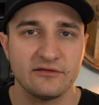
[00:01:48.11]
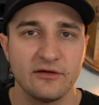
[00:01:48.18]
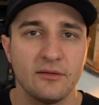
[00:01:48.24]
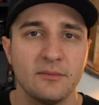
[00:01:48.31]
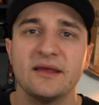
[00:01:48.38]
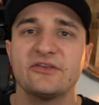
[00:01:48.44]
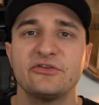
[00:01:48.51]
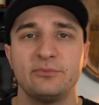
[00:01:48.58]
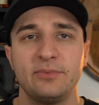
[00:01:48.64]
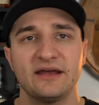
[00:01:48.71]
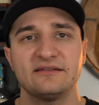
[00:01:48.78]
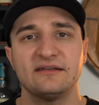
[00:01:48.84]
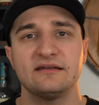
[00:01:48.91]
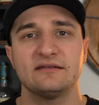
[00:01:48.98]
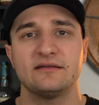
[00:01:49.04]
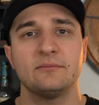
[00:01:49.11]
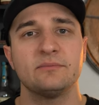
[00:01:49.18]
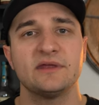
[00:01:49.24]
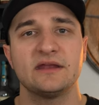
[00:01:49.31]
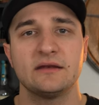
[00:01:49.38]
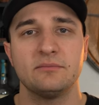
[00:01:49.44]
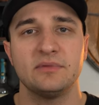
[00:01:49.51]
So I'm expecting
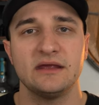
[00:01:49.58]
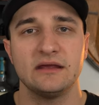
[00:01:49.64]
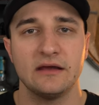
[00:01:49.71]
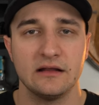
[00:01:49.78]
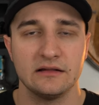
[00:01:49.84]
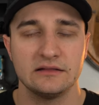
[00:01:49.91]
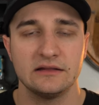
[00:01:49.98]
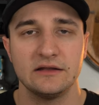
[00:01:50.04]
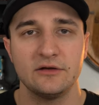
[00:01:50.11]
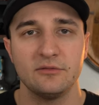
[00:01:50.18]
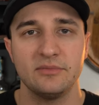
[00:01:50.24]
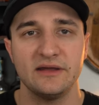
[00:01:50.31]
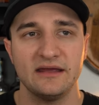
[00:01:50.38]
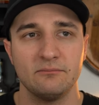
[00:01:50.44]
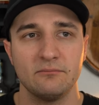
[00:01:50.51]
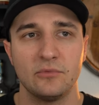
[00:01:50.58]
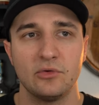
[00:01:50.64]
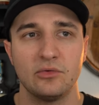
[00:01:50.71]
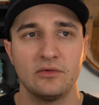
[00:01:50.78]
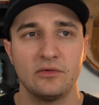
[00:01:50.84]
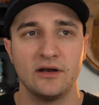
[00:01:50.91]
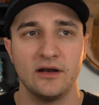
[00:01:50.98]
something to be a little bit
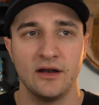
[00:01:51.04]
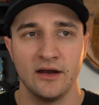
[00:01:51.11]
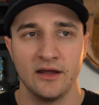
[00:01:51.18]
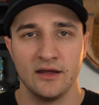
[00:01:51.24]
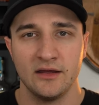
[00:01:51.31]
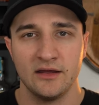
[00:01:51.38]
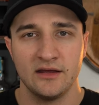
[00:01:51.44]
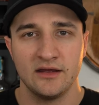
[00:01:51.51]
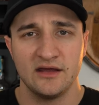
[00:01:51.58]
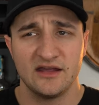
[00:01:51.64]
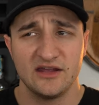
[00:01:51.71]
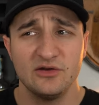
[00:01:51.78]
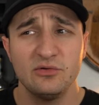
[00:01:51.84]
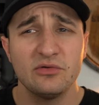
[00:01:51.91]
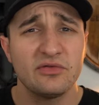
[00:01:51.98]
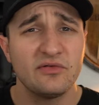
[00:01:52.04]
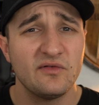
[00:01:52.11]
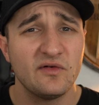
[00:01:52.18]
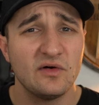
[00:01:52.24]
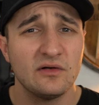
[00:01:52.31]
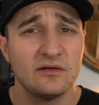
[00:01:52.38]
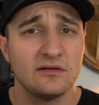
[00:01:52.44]
more
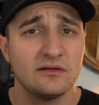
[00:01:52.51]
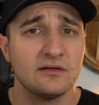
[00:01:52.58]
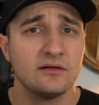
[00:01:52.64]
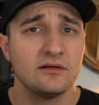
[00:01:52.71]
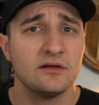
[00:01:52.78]
youthful,